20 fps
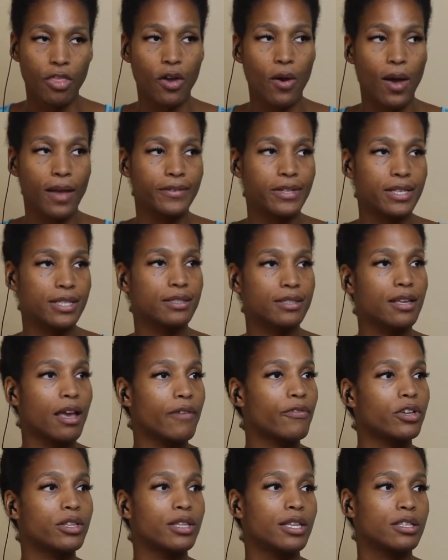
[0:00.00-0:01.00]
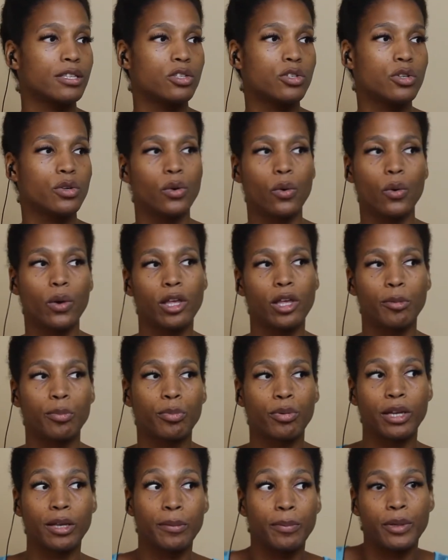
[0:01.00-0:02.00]
I've discovered this new oil
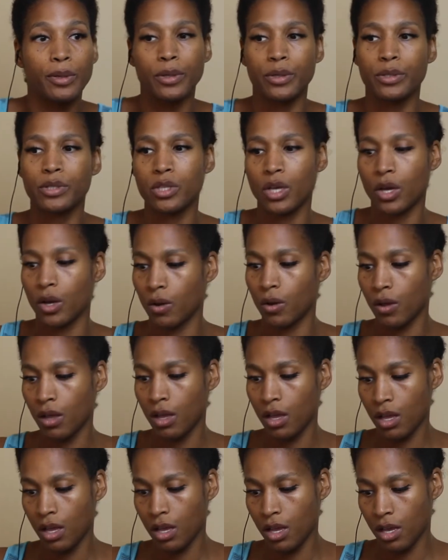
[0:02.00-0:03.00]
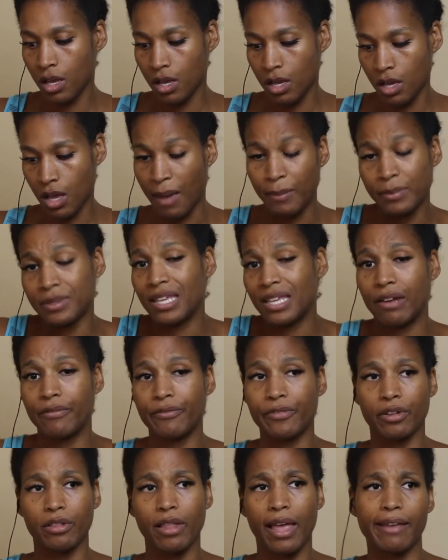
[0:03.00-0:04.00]
pre-poo, so I'm set
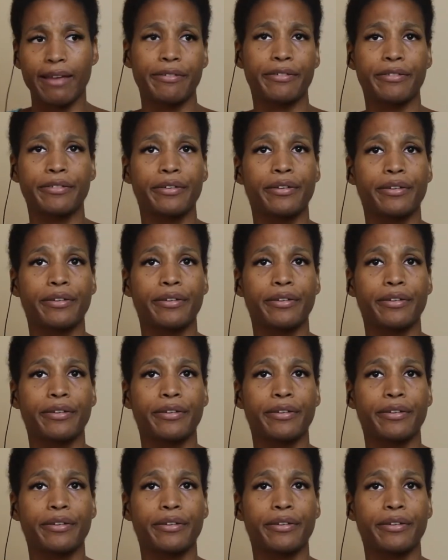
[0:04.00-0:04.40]
for life.